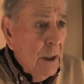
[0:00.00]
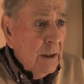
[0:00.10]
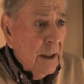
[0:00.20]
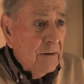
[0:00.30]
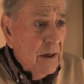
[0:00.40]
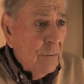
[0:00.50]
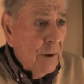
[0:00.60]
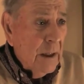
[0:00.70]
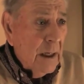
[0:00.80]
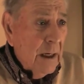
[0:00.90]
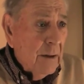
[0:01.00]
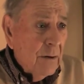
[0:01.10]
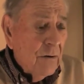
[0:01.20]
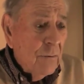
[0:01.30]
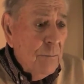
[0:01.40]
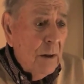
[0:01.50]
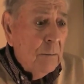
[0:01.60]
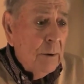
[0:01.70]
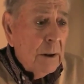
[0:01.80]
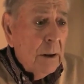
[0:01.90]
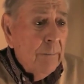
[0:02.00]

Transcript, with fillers: that's how we got out of the smell. But